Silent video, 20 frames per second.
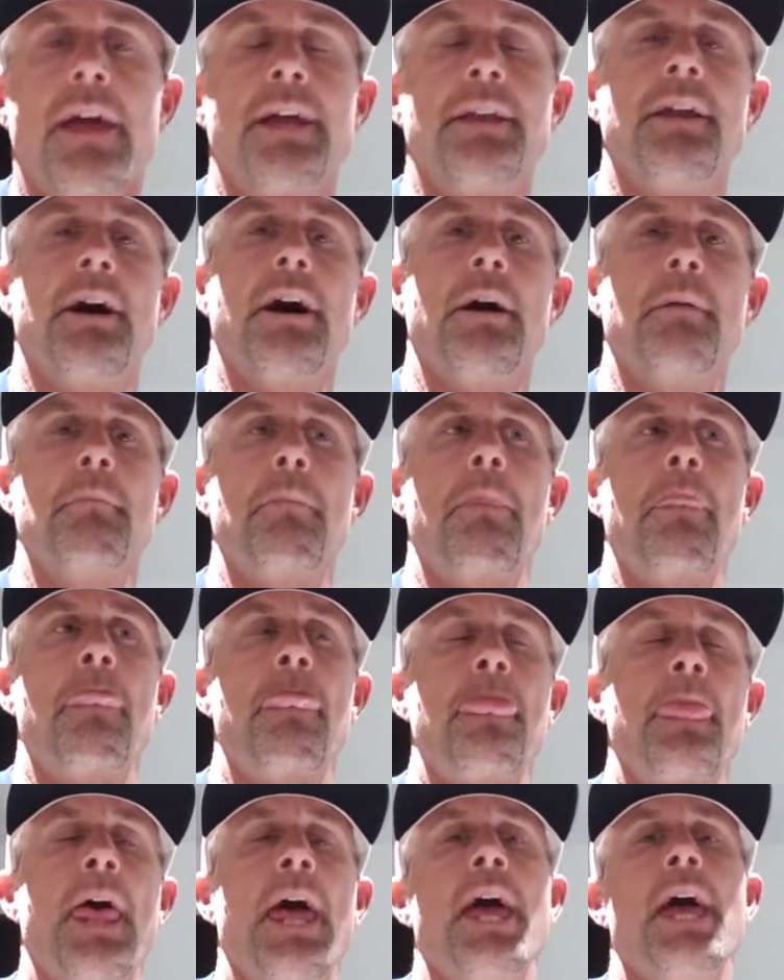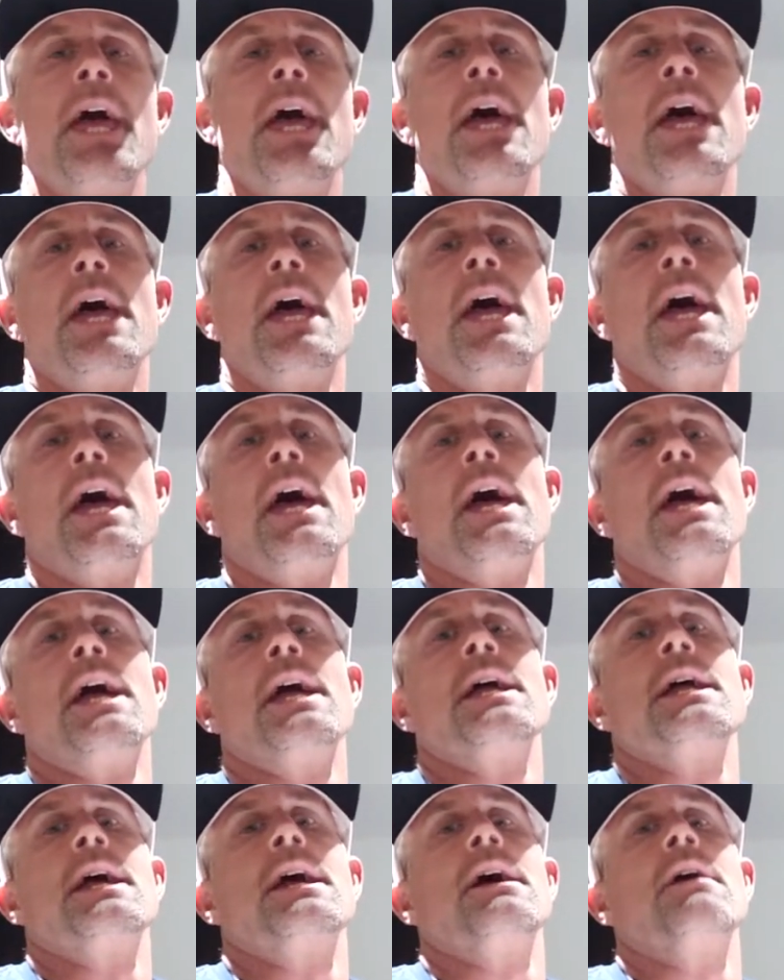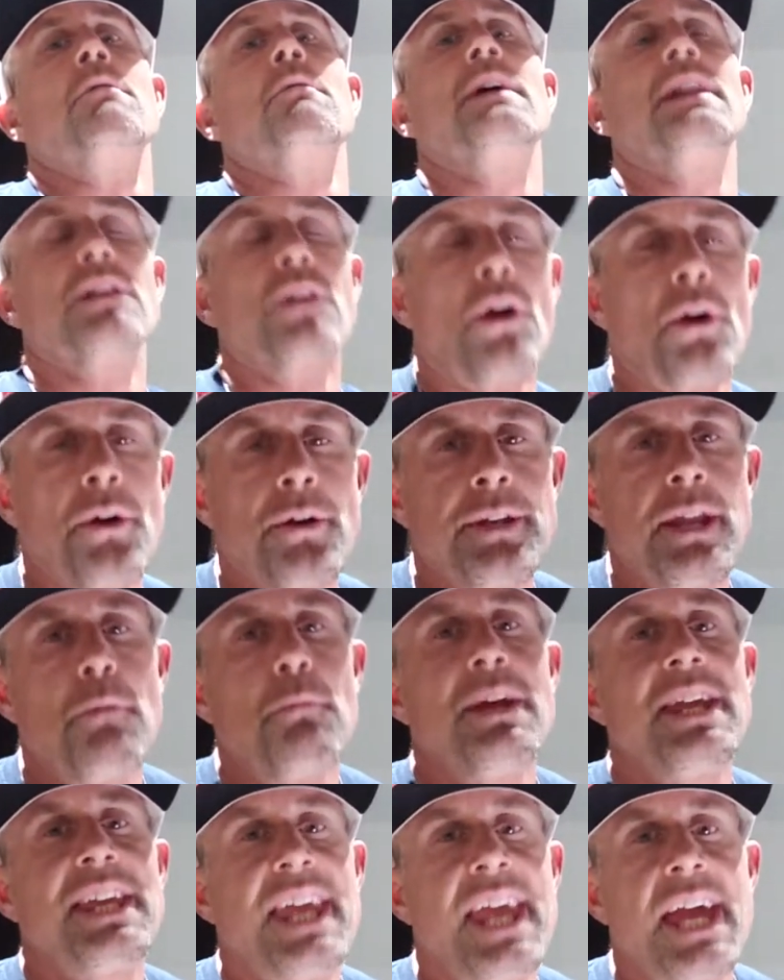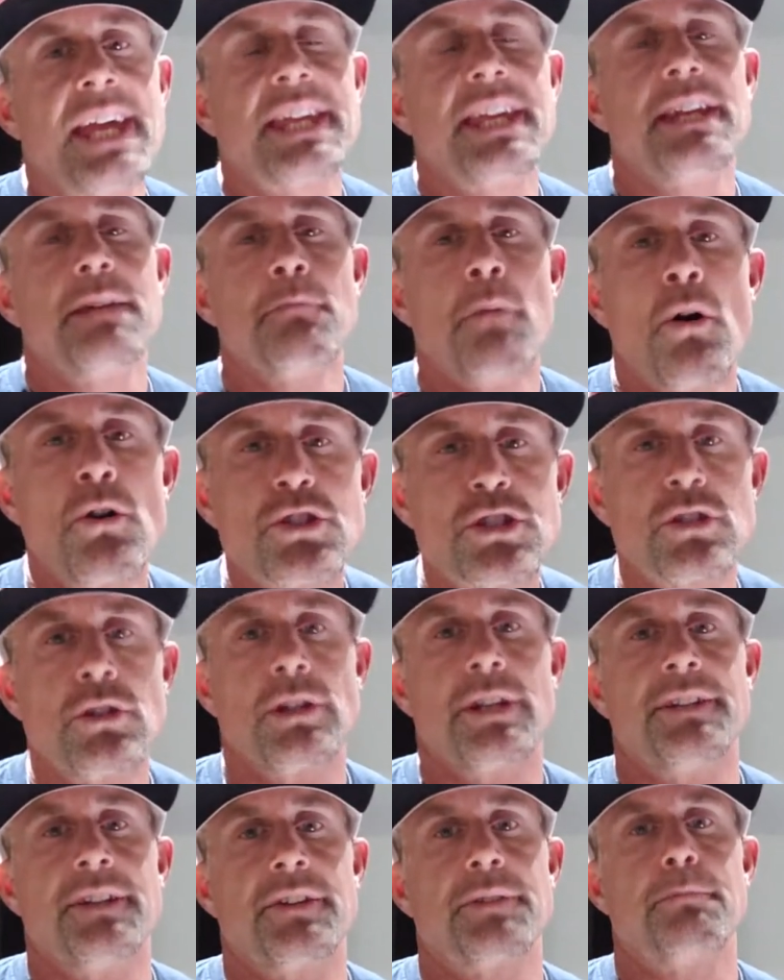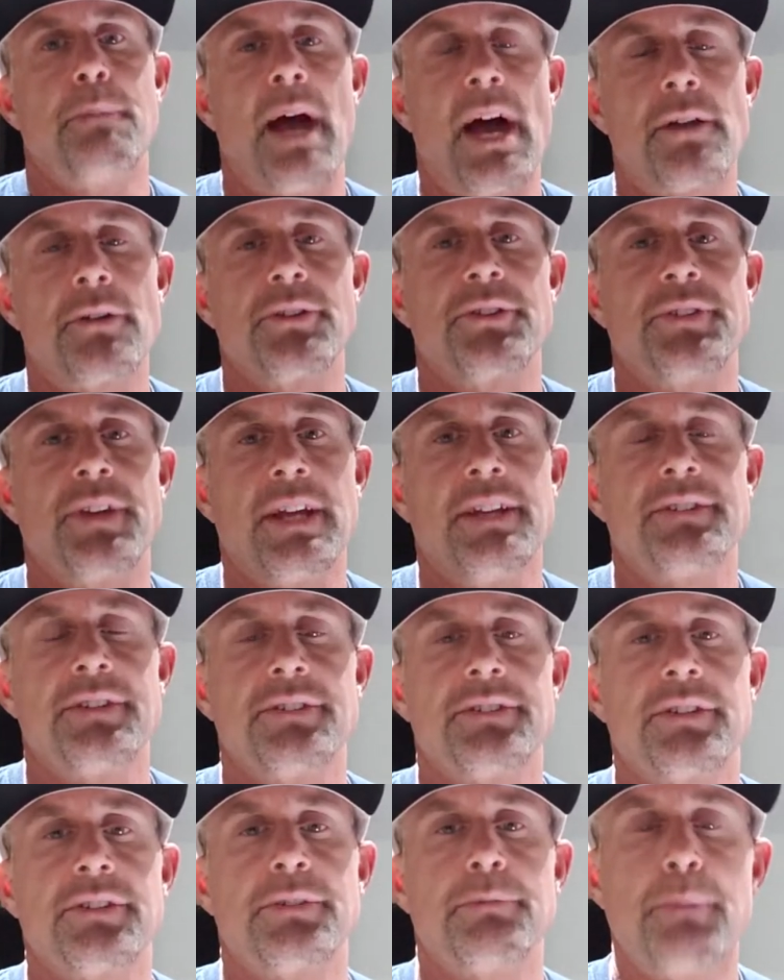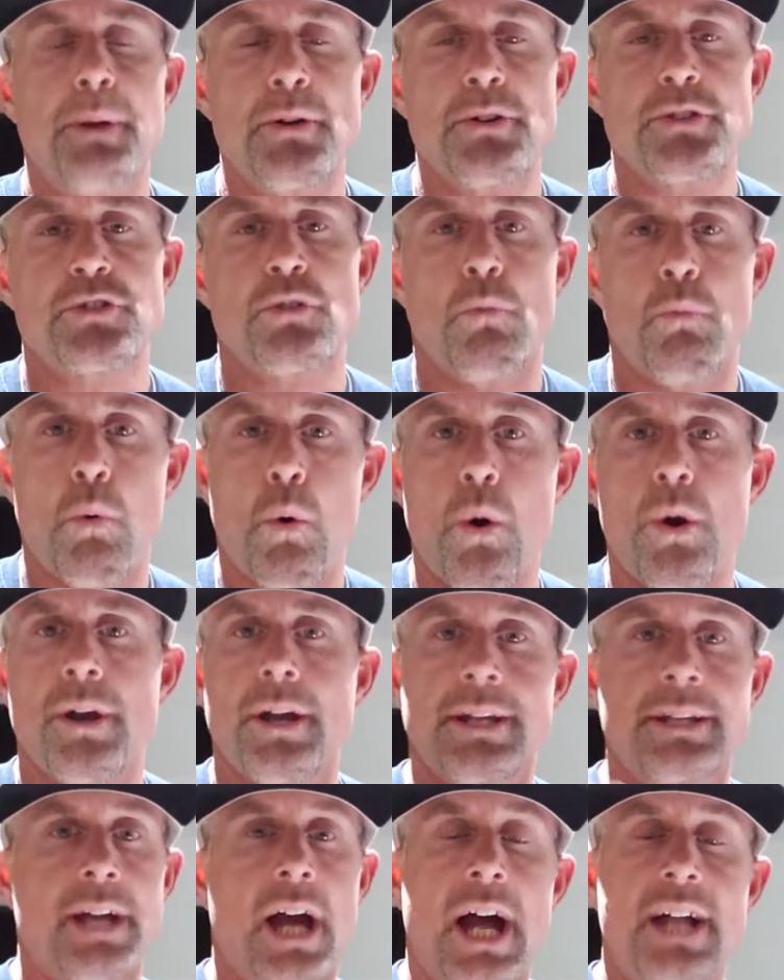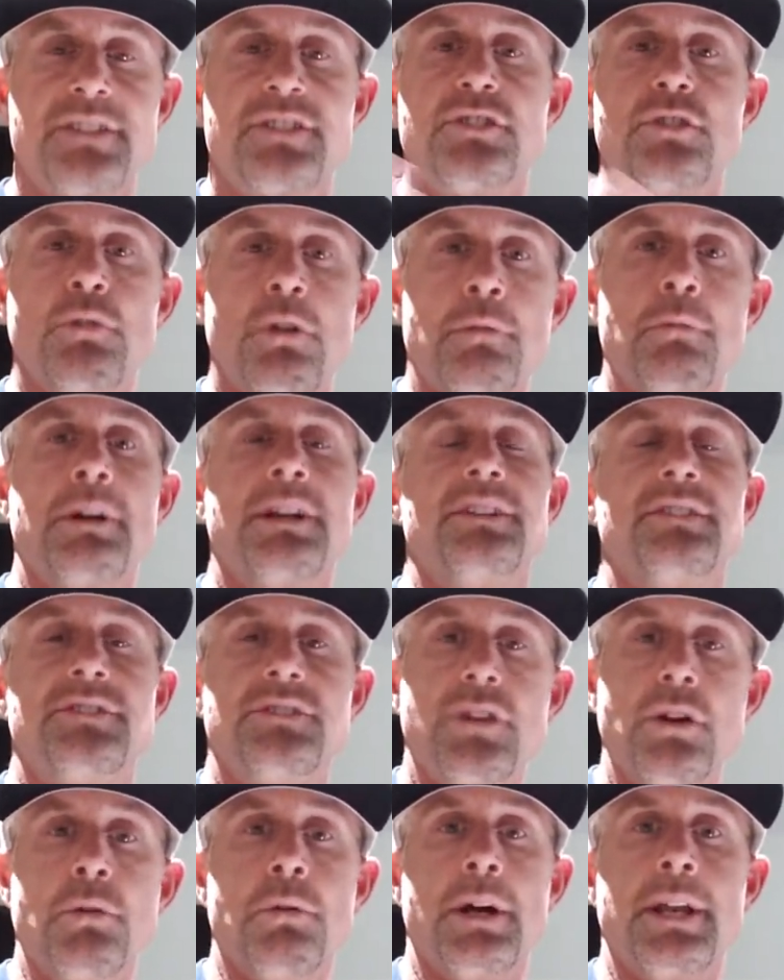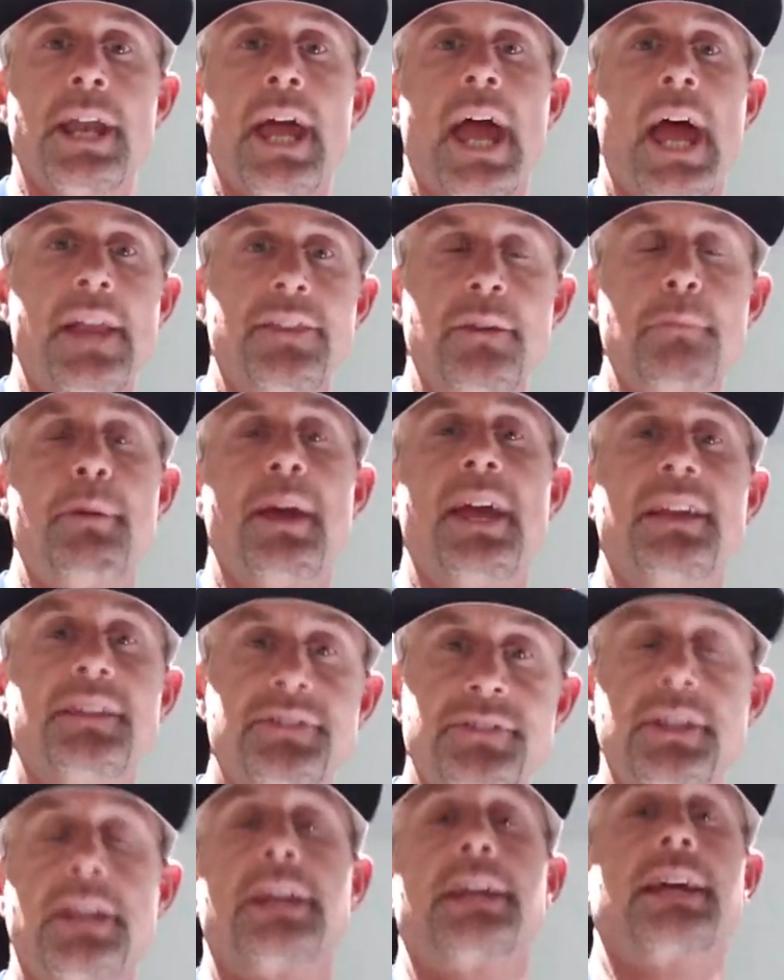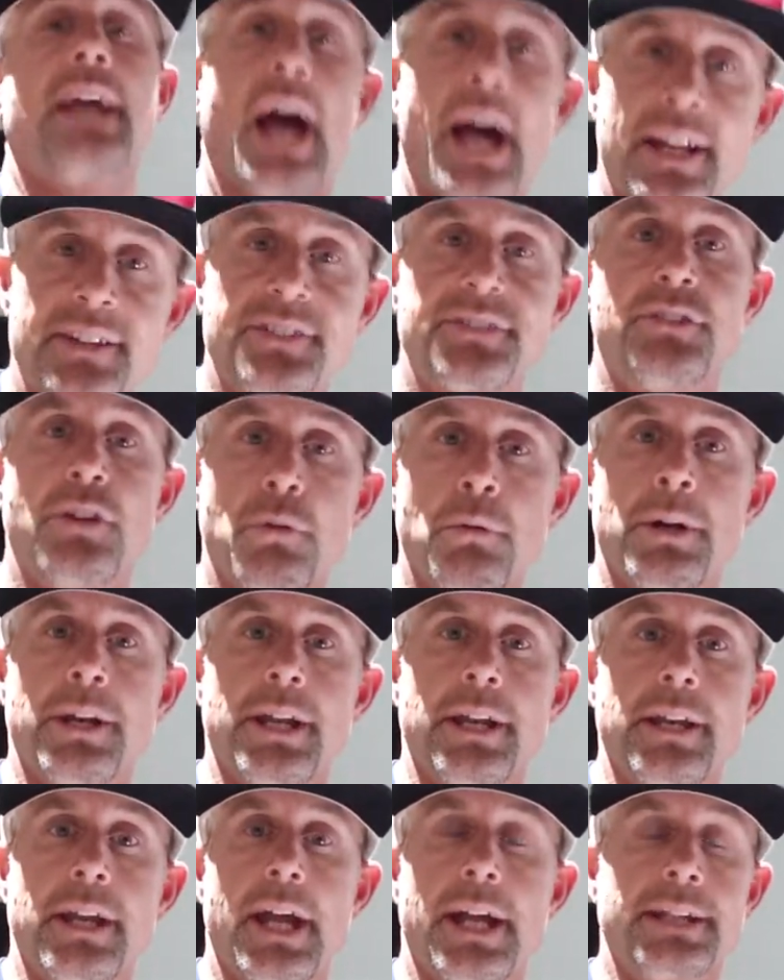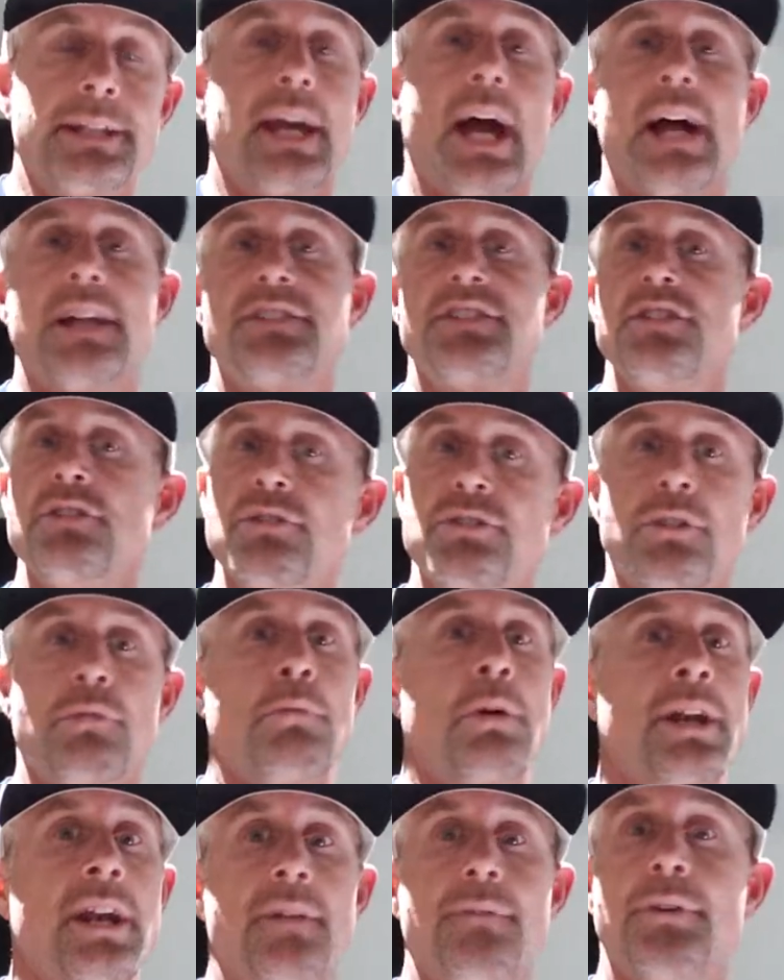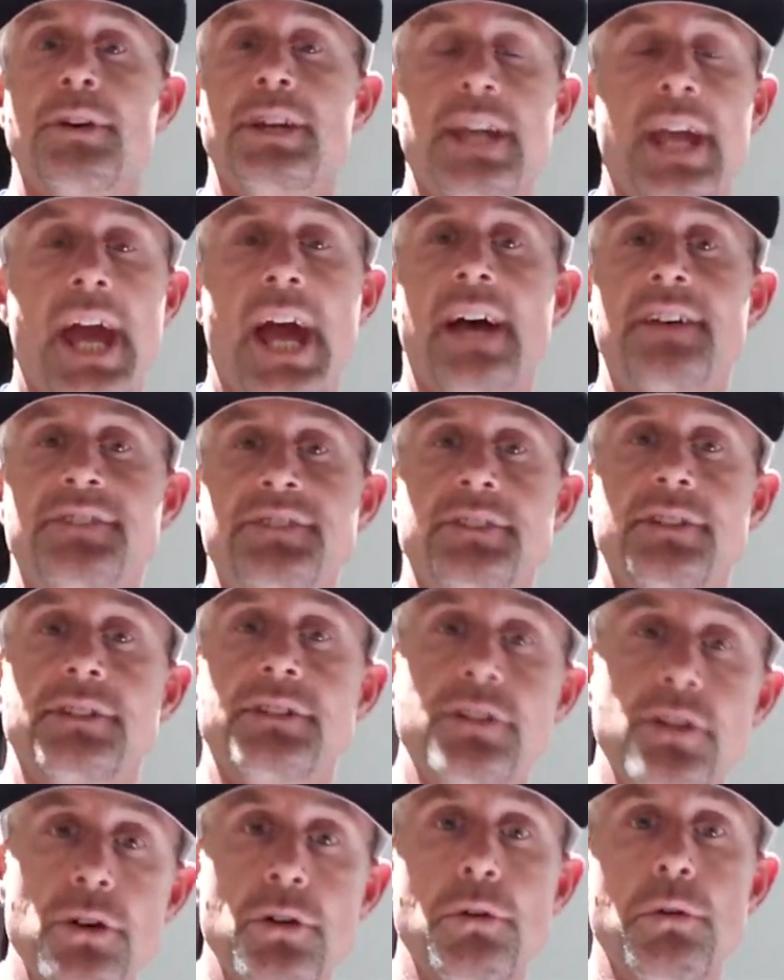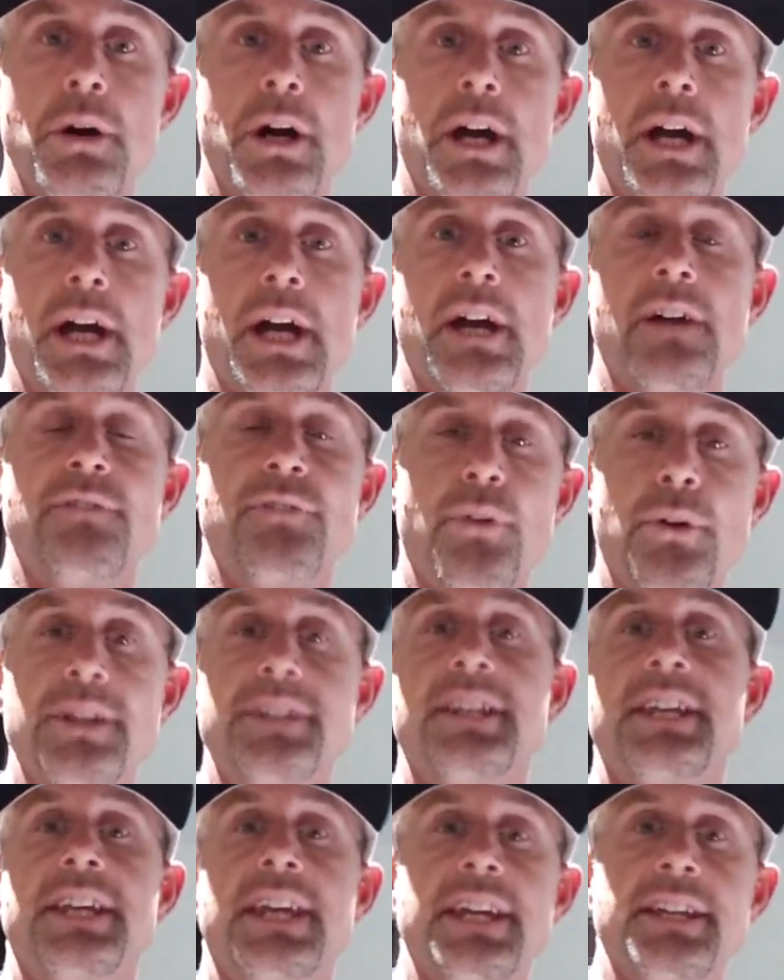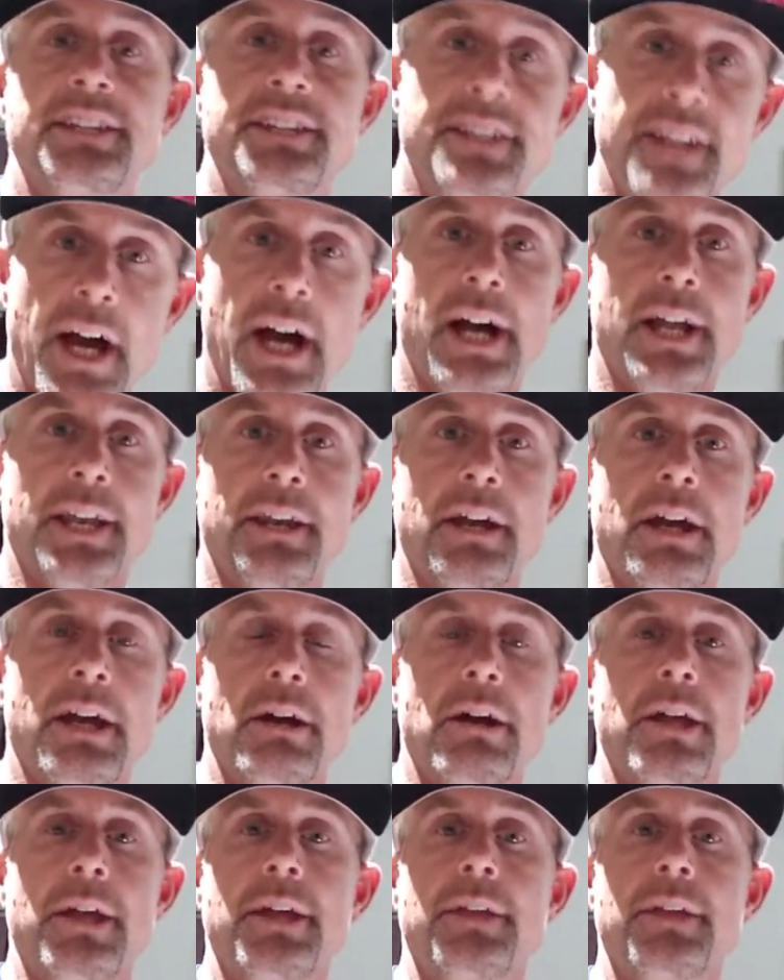And we learn that we can't get emotional in this battle, saints. It's a spiritual war, and God's doing what he's doing at the pace God's doing it. And God's using whatever he has to do for it to get done.